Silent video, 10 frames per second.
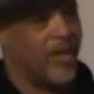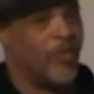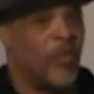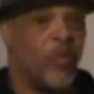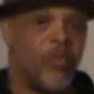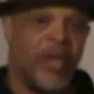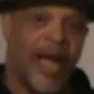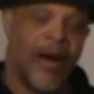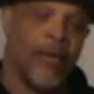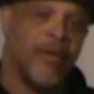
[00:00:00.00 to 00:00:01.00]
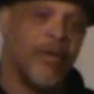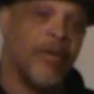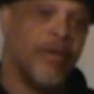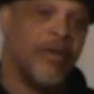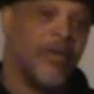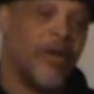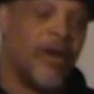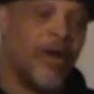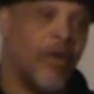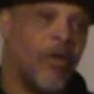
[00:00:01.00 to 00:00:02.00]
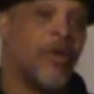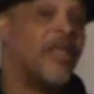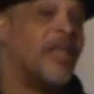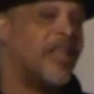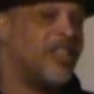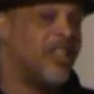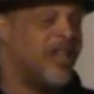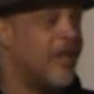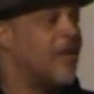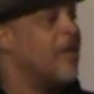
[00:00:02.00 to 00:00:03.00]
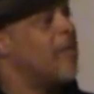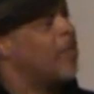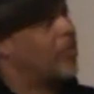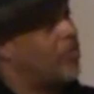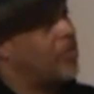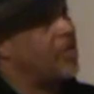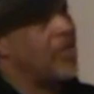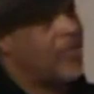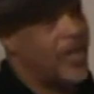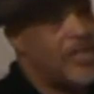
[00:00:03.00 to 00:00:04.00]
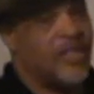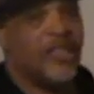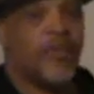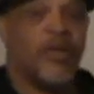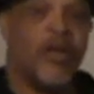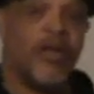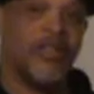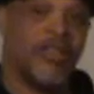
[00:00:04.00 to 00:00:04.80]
the other one will be out uh, early next year. But the reason I'm raising this is because